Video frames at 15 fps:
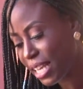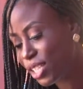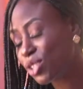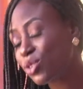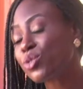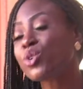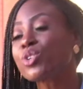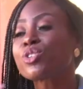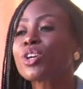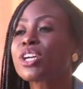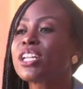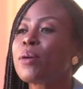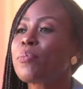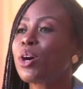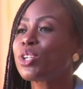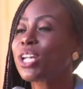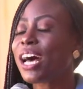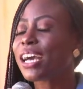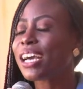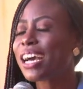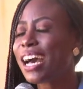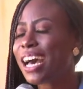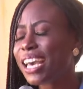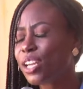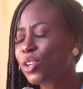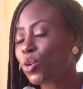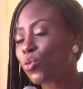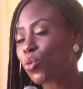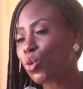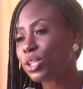Jesus was talking about a kind
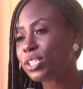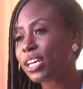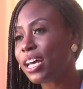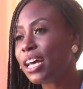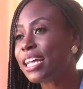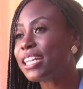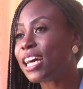of water